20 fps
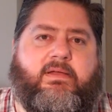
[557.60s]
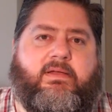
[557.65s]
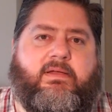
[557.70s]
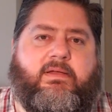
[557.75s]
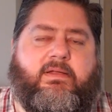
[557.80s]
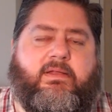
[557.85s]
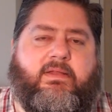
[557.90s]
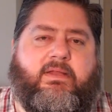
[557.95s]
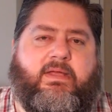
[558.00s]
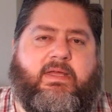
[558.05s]

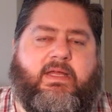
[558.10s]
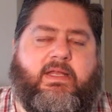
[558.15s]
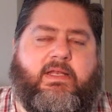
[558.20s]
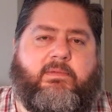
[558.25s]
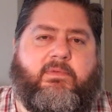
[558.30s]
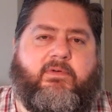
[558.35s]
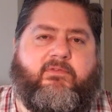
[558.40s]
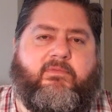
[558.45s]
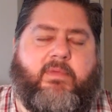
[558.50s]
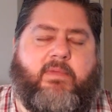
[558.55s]
in the
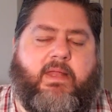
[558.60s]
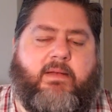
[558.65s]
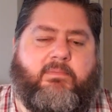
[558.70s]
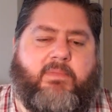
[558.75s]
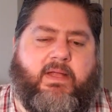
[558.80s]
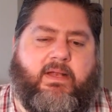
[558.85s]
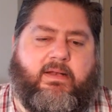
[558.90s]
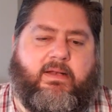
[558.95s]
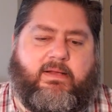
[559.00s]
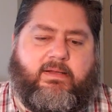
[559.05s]
kingdom of men,
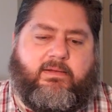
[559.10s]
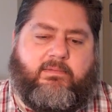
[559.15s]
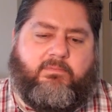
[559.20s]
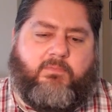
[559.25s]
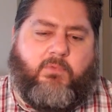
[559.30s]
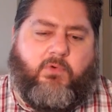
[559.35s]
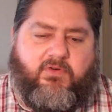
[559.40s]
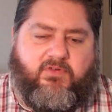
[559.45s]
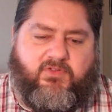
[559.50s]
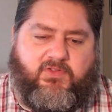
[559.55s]
but
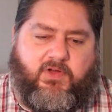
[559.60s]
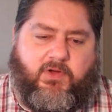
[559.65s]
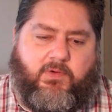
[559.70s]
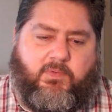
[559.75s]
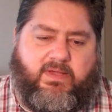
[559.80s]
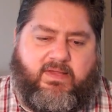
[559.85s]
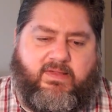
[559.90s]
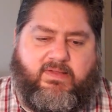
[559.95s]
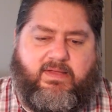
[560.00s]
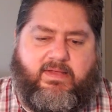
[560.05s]
more so
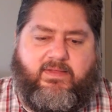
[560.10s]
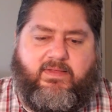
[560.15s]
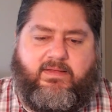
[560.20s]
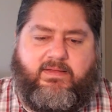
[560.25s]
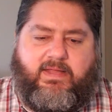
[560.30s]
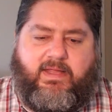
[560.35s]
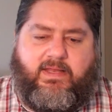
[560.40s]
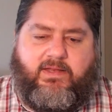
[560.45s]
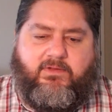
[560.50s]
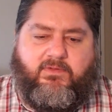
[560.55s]
we see that
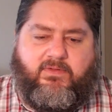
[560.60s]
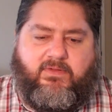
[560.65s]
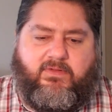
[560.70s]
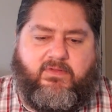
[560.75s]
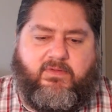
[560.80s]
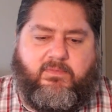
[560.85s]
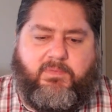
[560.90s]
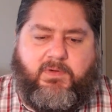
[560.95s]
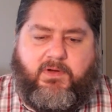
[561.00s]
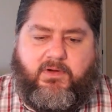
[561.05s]
Daniel is a
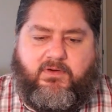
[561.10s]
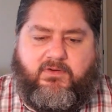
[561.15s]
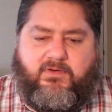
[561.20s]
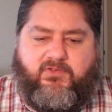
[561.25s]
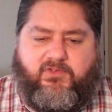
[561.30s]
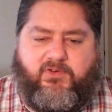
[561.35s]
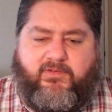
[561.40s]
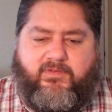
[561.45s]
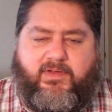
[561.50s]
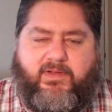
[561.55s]
superior
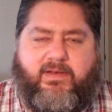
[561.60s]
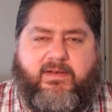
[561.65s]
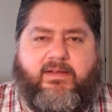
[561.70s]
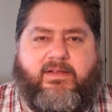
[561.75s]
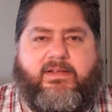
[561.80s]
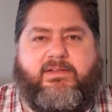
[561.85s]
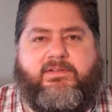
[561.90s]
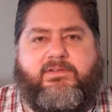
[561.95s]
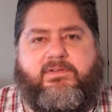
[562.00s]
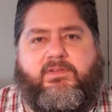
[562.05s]
servant
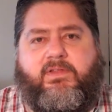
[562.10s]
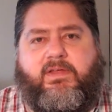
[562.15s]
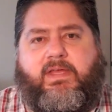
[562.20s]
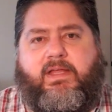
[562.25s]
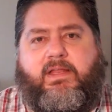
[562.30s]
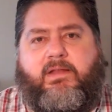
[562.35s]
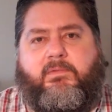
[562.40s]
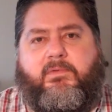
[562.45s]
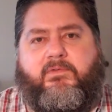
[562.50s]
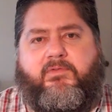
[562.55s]
to the
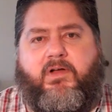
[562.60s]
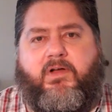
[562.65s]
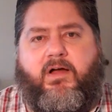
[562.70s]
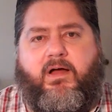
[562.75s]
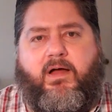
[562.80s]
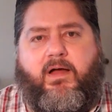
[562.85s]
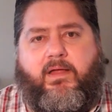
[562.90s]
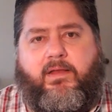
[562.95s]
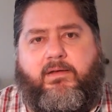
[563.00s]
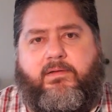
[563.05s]
kingdom of
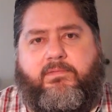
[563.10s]
God.